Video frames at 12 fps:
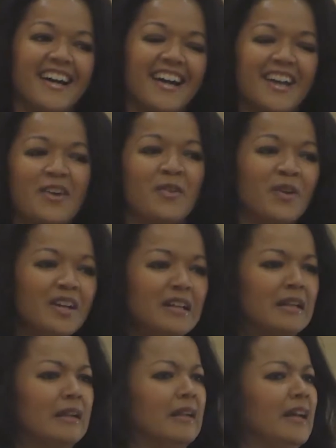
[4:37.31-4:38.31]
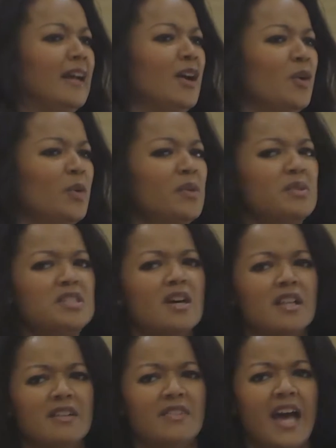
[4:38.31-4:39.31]
Like, what? What was
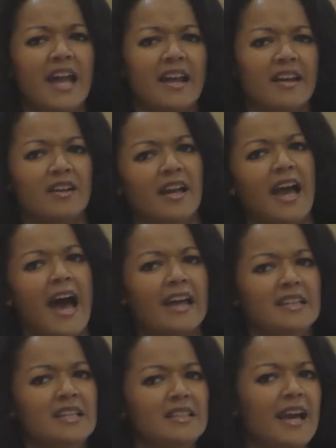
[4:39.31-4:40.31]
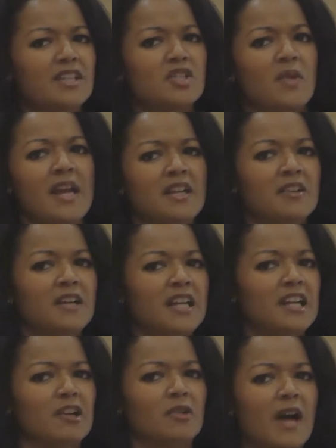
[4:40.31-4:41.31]
all of that? I need that trainer
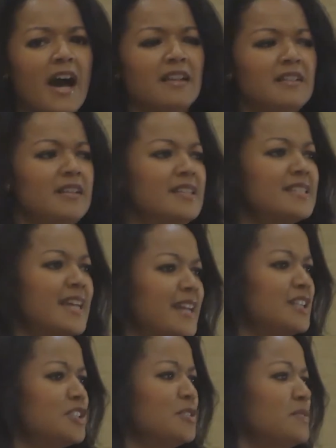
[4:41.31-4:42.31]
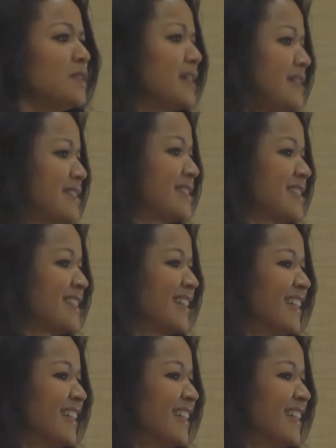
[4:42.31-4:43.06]
here. How did he say to do this?